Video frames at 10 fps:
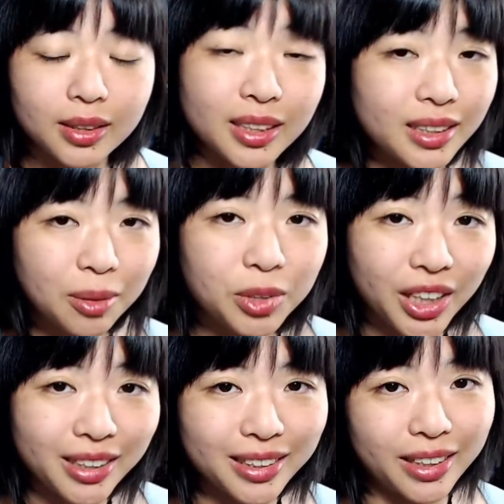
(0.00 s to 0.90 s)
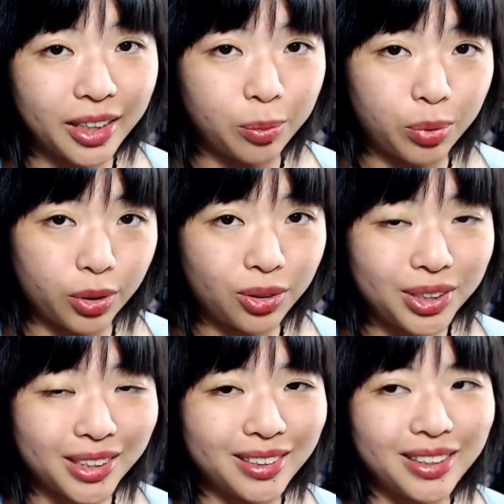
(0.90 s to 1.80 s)
The subjects they
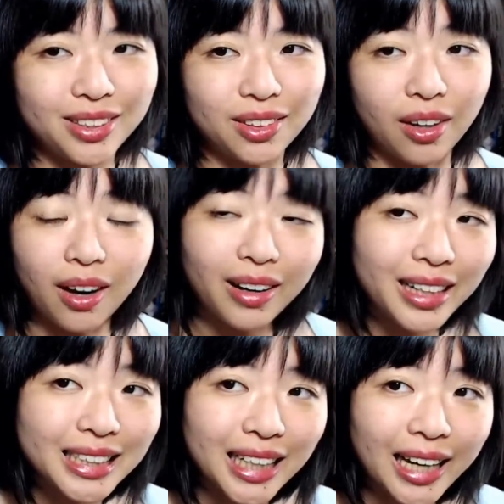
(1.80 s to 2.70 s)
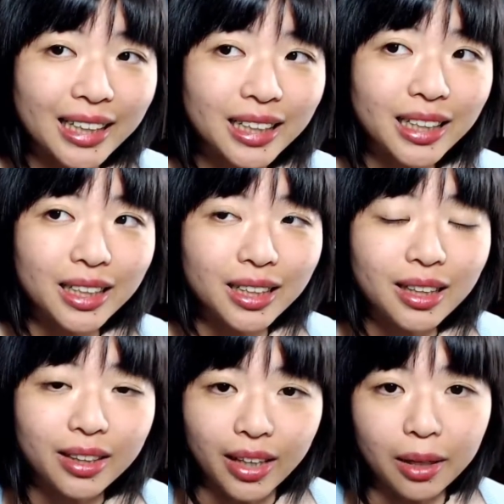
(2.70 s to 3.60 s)
broach is not exactly in
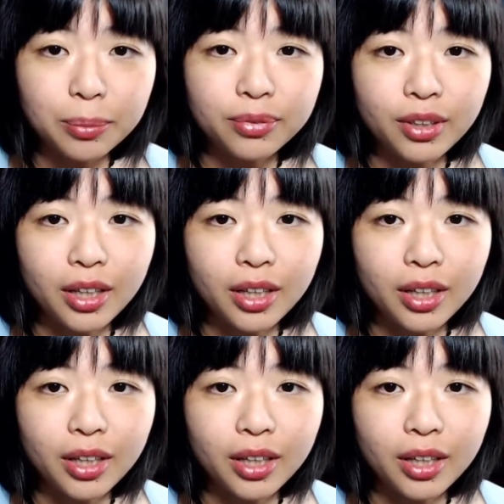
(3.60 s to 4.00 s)
depth.